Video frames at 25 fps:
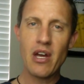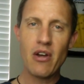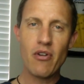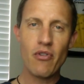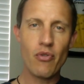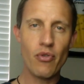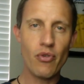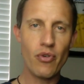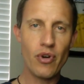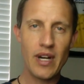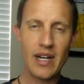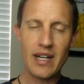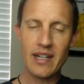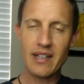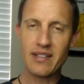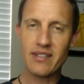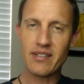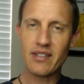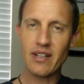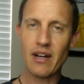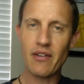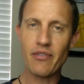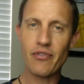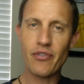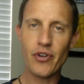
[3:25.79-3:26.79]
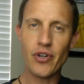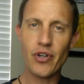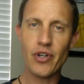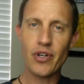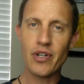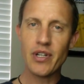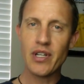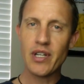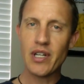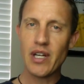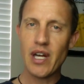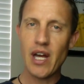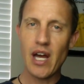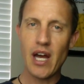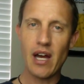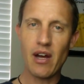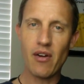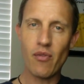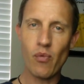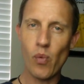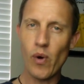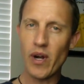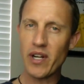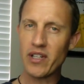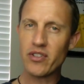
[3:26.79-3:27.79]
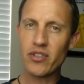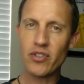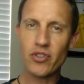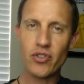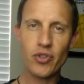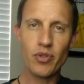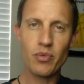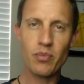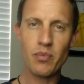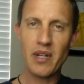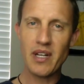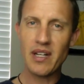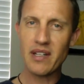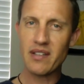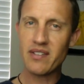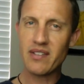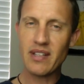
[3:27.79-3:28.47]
really suffer 1 to 2 minutes.